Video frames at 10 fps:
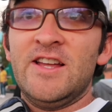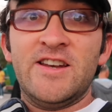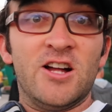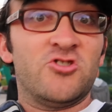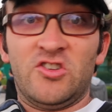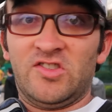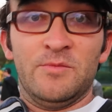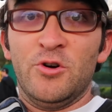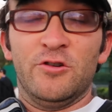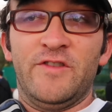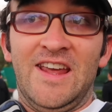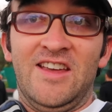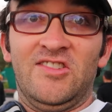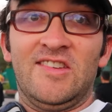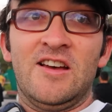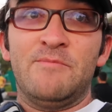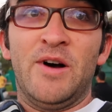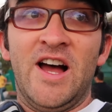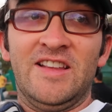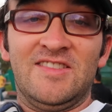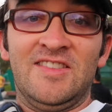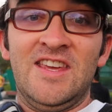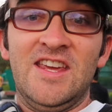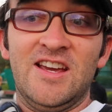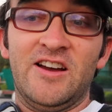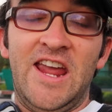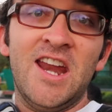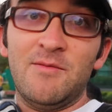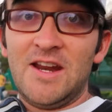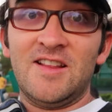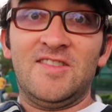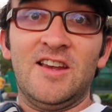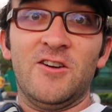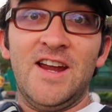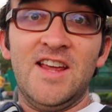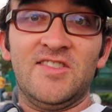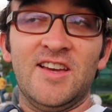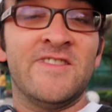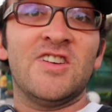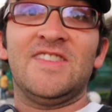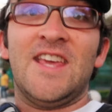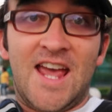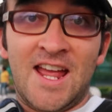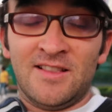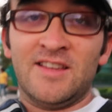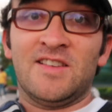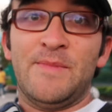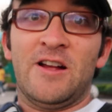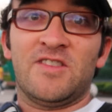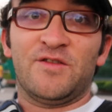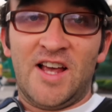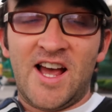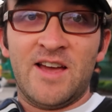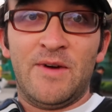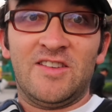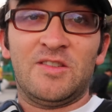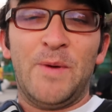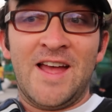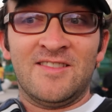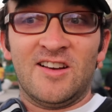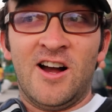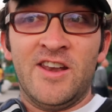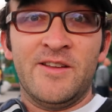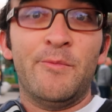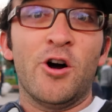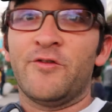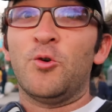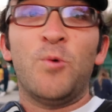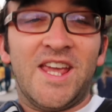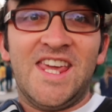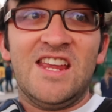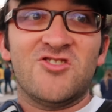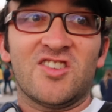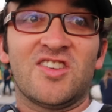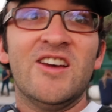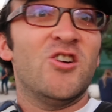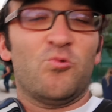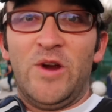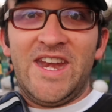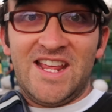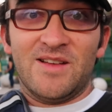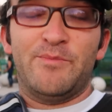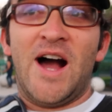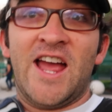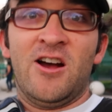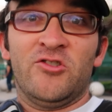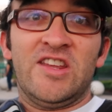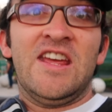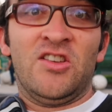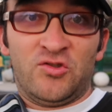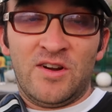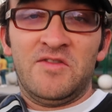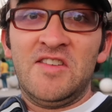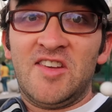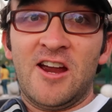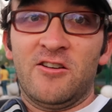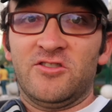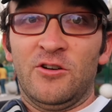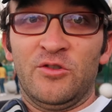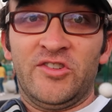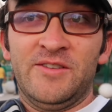not just the movies, but the animated series, and just the endless amounts of time I spent on the Marvel Wiki just reading the bios and history of these characters.